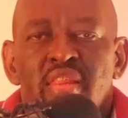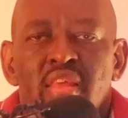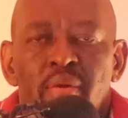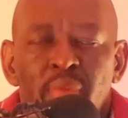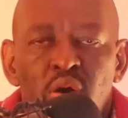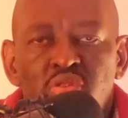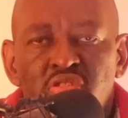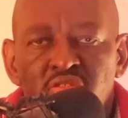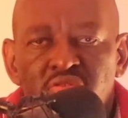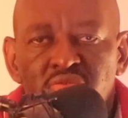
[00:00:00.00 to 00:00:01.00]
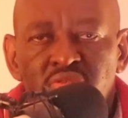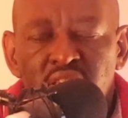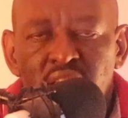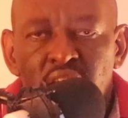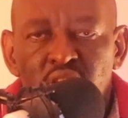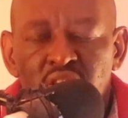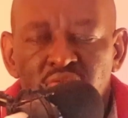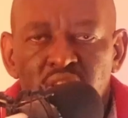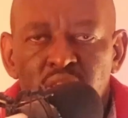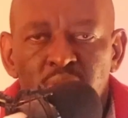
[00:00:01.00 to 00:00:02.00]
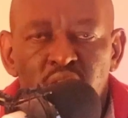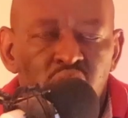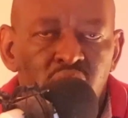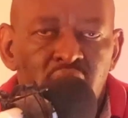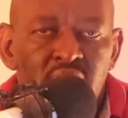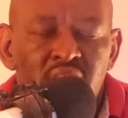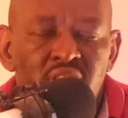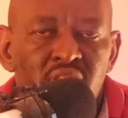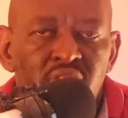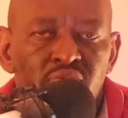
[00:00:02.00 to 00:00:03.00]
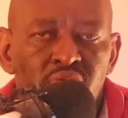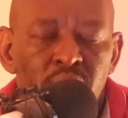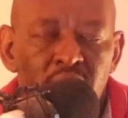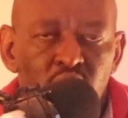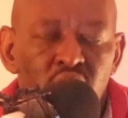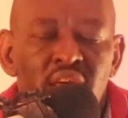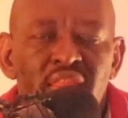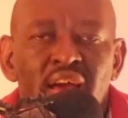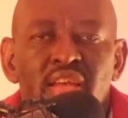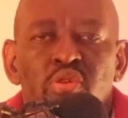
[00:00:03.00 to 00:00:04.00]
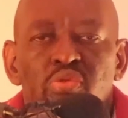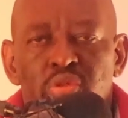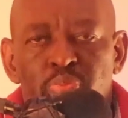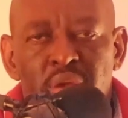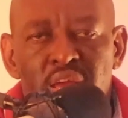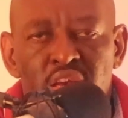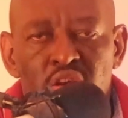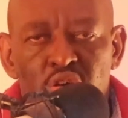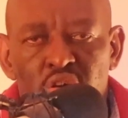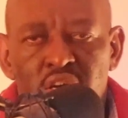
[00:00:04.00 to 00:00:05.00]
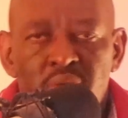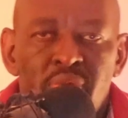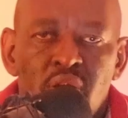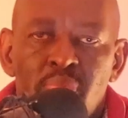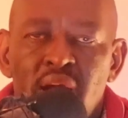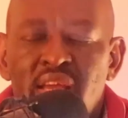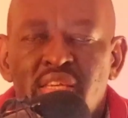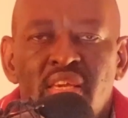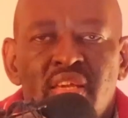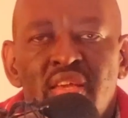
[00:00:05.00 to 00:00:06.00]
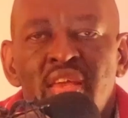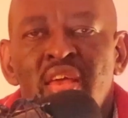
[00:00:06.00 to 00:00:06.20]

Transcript: the amount of return on investment you get from $1 that you spend on email marketing